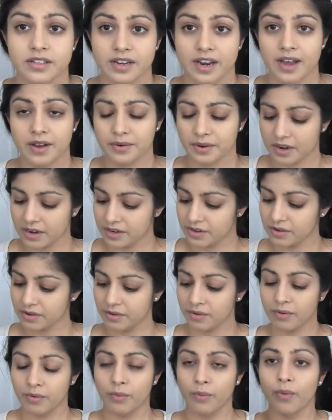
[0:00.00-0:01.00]
So now what I
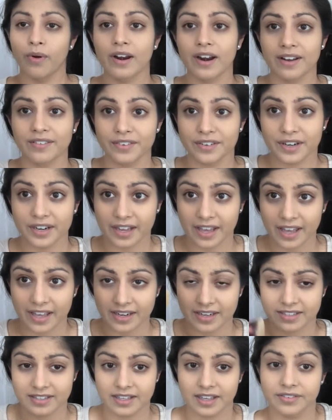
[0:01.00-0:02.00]
do, whatever
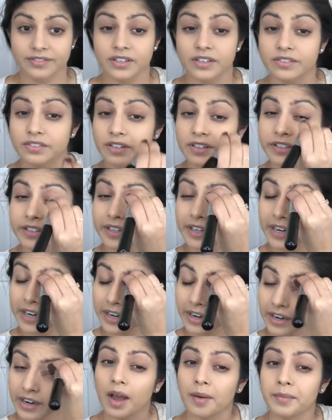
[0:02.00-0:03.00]
again is left over under
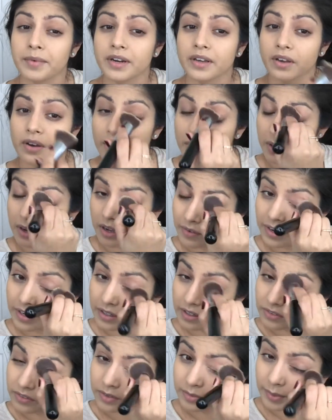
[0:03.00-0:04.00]
here, I'm gonna go
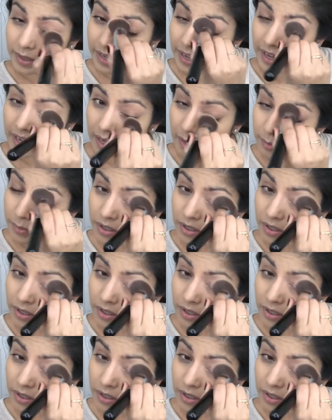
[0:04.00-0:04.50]
right over my